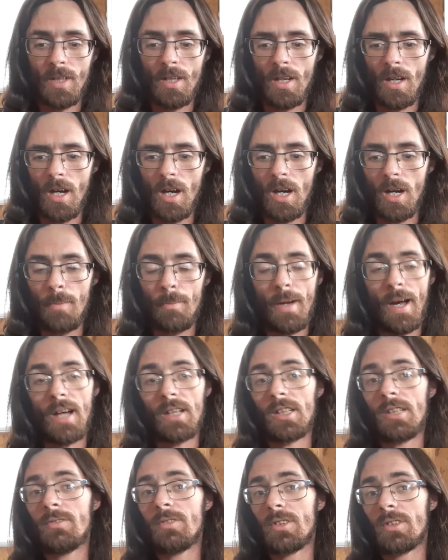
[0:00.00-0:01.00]

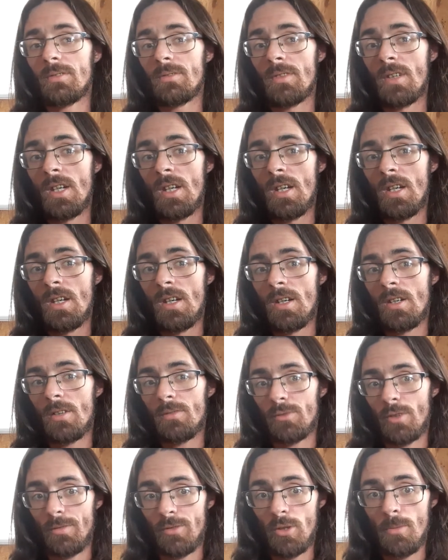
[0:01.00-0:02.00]
I'll even
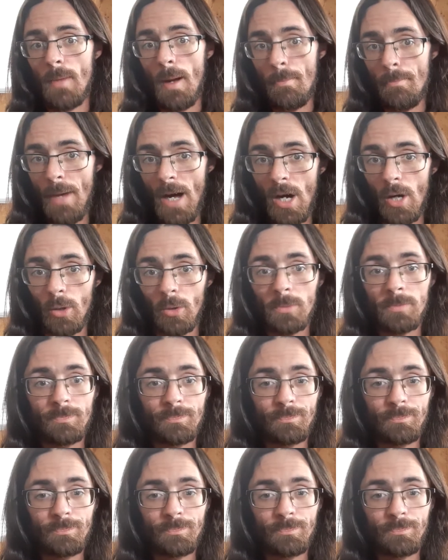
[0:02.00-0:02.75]
review my bow.